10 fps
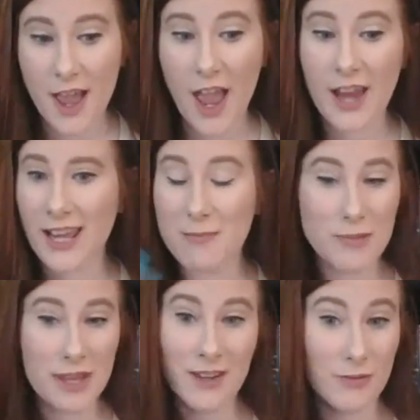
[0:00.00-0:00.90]
and him
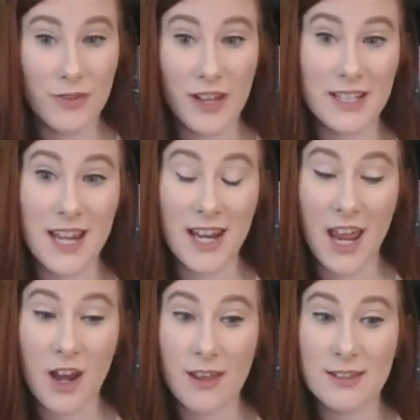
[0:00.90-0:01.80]
being conflicted
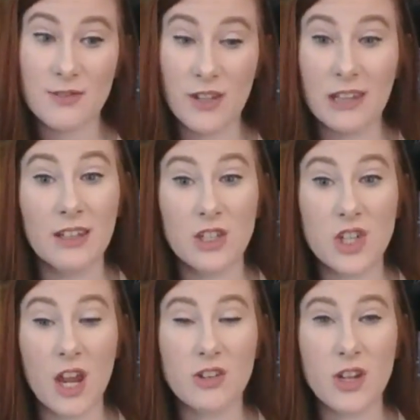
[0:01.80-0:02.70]
and his feelings
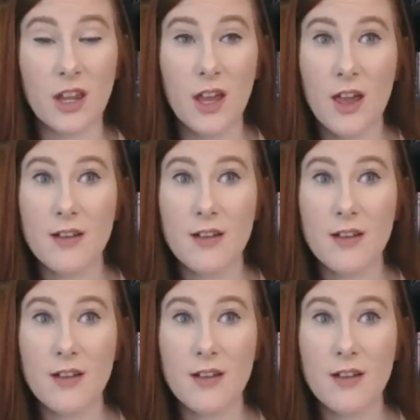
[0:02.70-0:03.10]
changing.